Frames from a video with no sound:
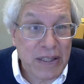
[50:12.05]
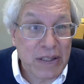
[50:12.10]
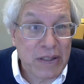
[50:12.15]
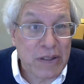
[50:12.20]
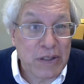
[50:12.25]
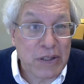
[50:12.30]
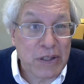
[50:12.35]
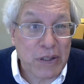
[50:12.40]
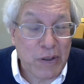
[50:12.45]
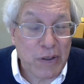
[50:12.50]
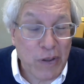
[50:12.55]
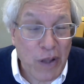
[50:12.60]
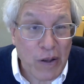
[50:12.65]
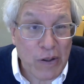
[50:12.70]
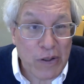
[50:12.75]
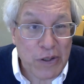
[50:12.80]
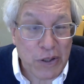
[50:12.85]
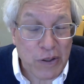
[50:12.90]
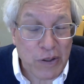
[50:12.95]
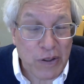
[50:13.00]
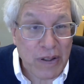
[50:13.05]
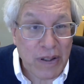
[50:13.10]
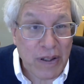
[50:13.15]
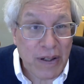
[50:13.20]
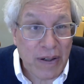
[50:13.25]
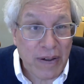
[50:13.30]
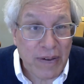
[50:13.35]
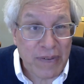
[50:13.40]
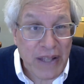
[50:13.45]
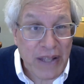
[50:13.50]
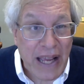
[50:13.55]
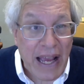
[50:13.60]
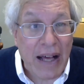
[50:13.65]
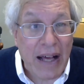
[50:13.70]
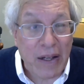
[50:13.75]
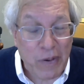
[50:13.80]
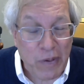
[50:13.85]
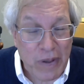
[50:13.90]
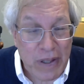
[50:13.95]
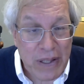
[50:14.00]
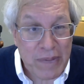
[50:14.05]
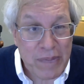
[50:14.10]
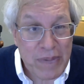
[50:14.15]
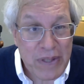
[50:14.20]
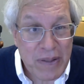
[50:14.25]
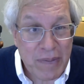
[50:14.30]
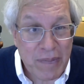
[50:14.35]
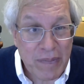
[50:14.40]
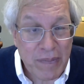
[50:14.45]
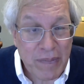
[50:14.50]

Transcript: and disclosure of the algorithms.